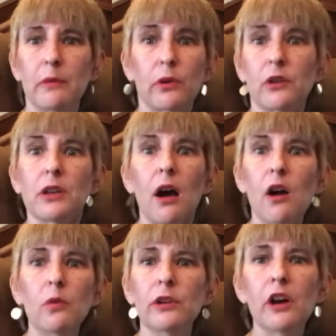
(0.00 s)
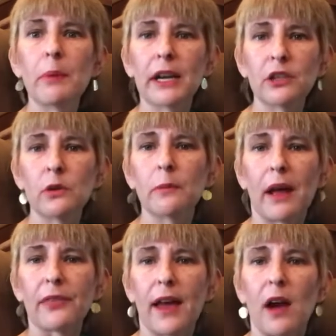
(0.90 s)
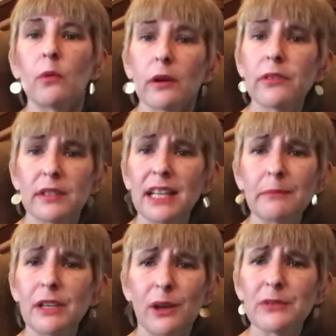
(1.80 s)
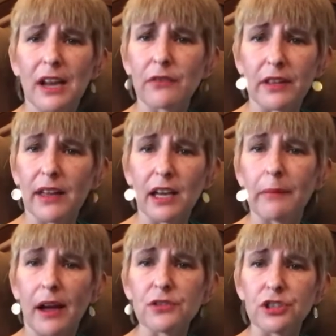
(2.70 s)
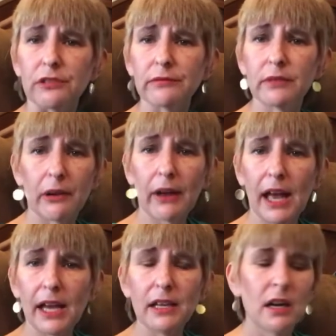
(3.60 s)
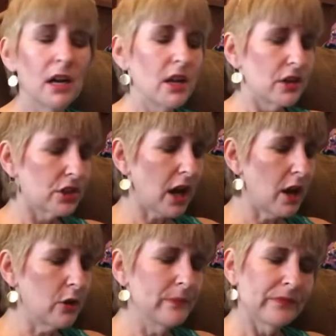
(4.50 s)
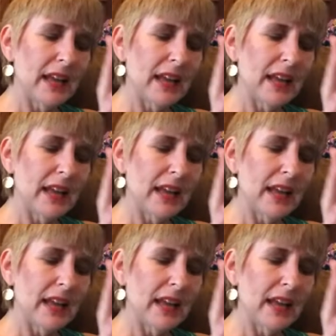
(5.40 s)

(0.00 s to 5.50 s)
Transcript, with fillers: member goes oh nobody knew about that well the demon knows everything about you okay so